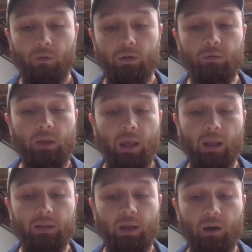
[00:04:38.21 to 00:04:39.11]
You
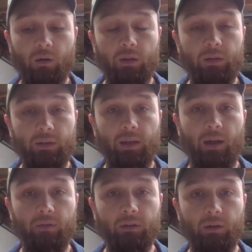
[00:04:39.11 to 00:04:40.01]
can't carry this
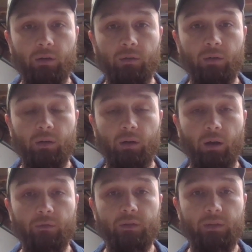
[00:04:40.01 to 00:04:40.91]
heavy load
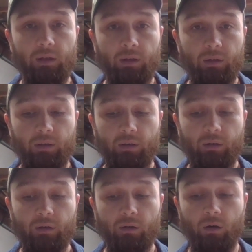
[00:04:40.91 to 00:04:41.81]
of sin
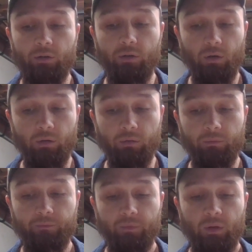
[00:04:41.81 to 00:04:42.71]
on your own.
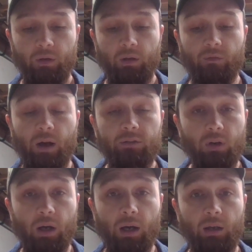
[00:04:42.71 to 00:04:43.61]
If
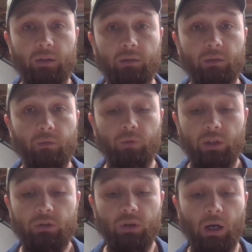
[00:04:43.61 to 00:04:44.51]

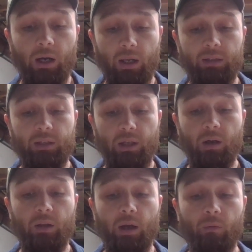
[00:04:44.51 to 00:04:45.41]
we try to
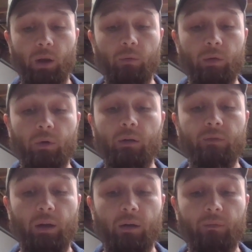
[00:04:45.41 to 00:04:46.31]
carry that weight, we will
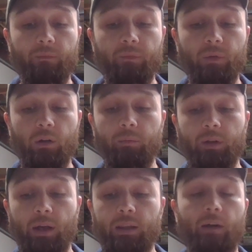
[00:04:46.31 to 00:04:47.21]
fail. It'll be
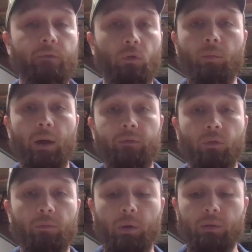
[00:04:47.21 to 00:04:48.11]
like that 4x4
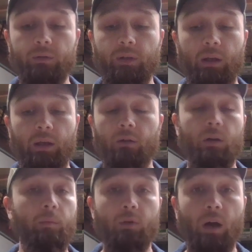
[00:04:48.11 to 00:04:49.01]
post. It'll
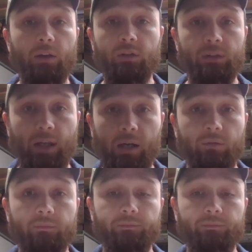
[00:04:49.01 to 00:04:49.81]
come crashing down.